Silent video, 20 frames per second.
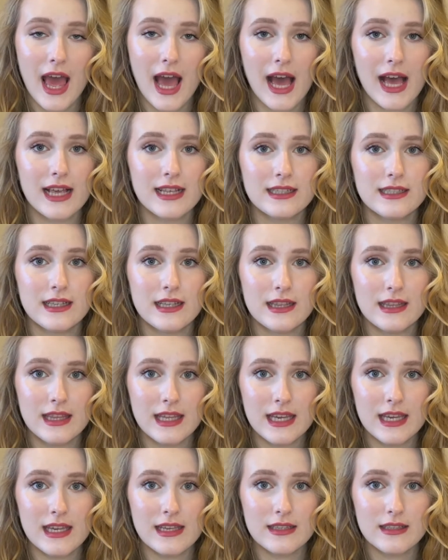as
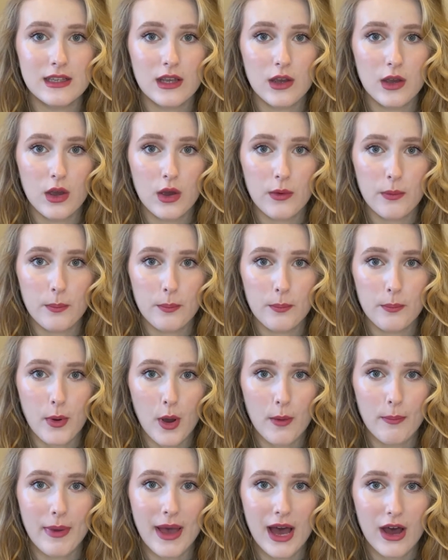these
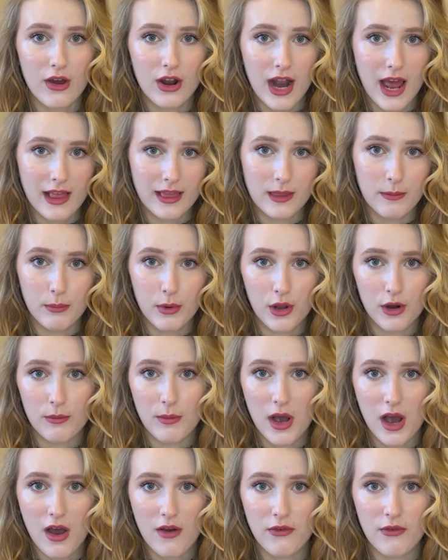pop out at the bottom
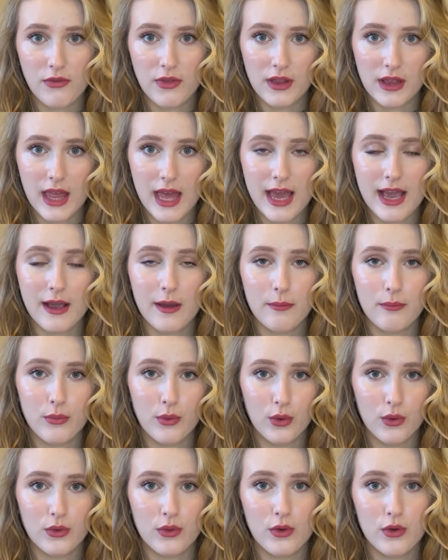half of the leg,
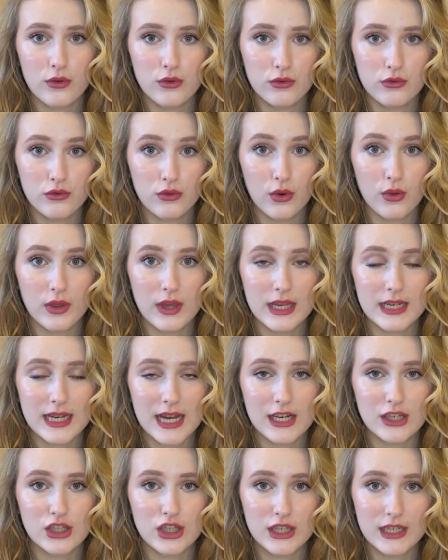draw the
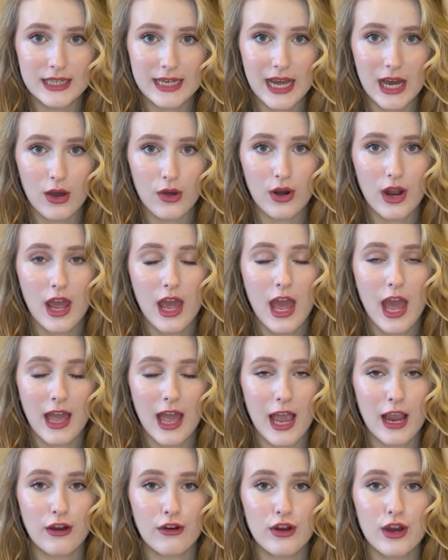attention down
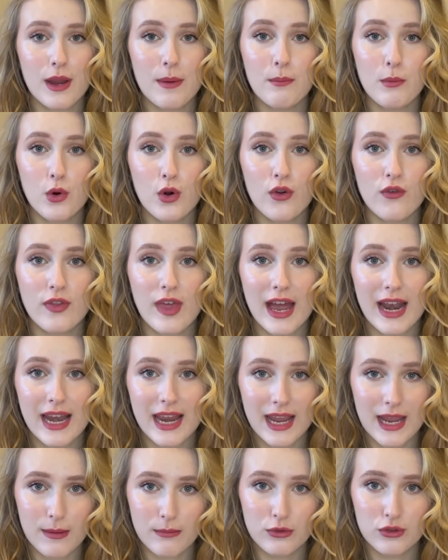and create more of that
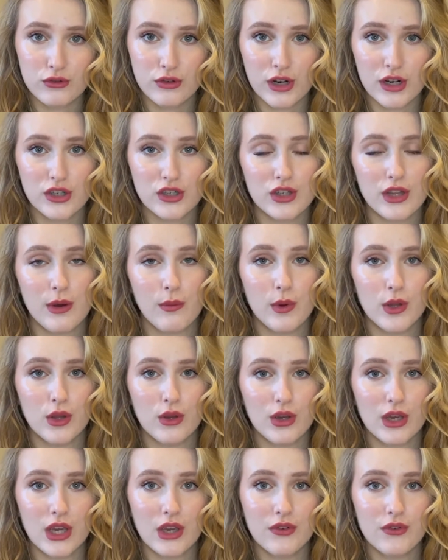hip structure that we're
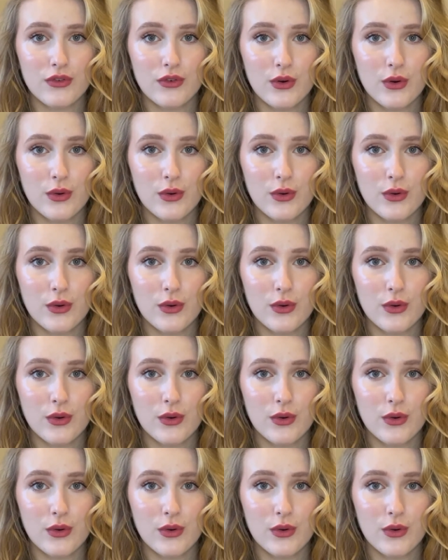looking for.